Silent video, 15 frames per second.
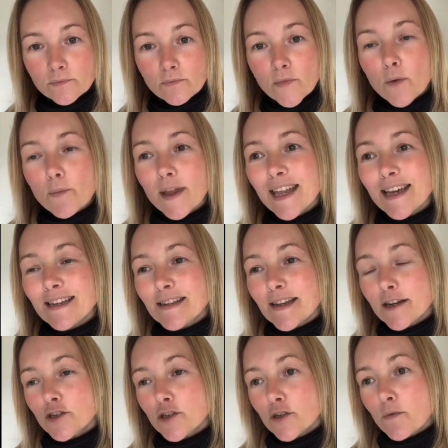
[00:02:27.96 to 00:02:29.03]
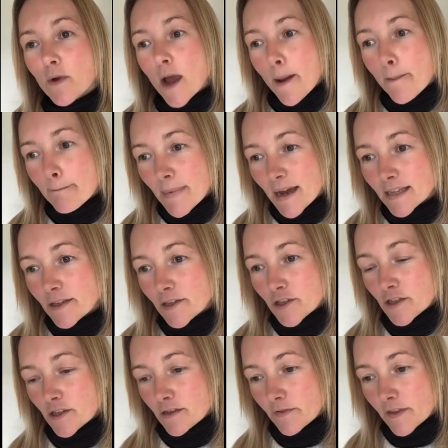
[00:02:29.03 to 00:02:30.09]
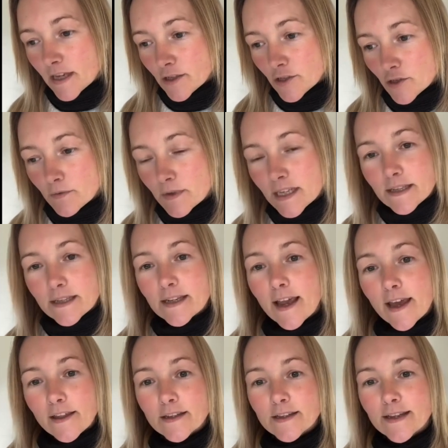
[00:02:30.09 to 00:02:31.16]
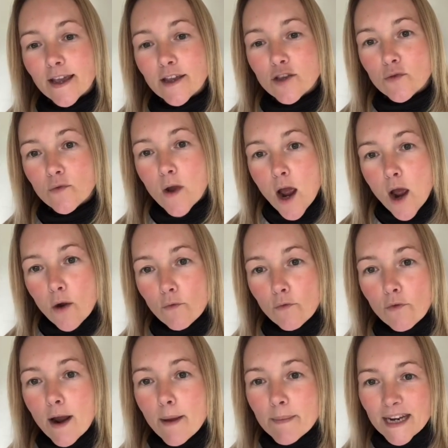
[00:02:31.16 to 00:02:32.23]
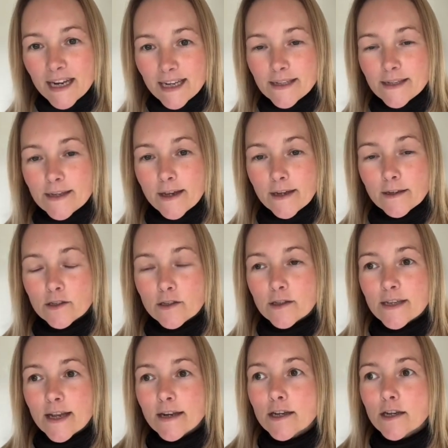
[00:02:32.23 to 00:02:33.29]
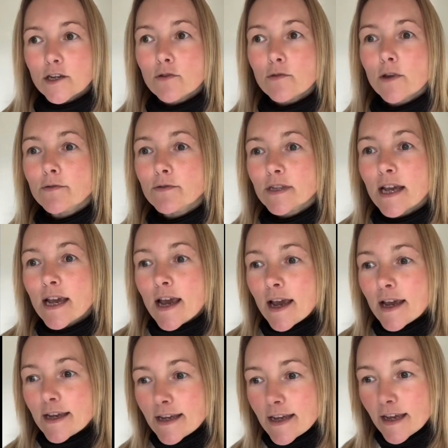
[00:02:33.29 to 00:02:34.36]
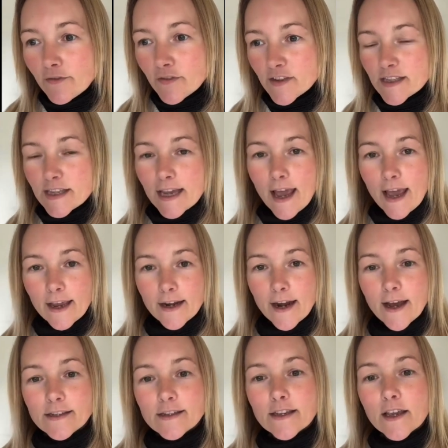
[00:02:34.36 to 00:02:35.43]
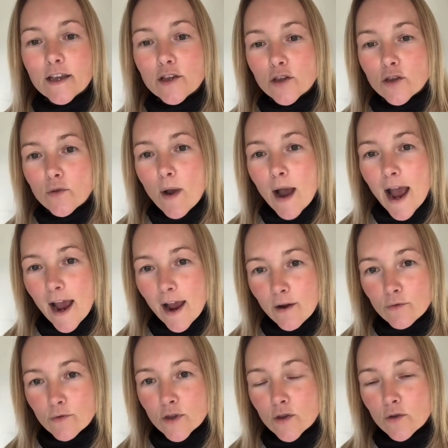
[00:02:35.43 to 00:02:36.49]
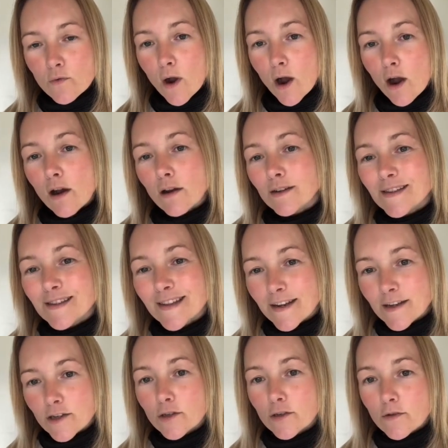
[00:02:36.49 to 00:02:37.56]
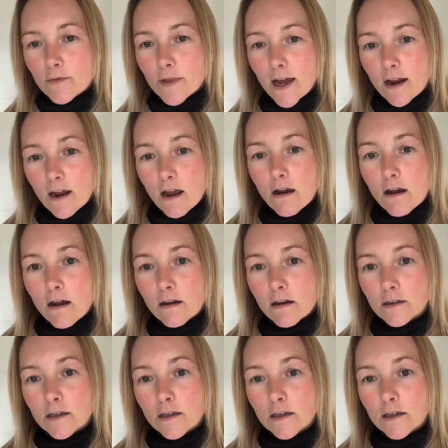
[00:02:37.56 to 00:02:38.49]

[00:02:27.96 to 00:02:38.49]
and they send you messages of things you did together to get you reminiscing, sending you those gifts again, asking you how you are, sending you that card.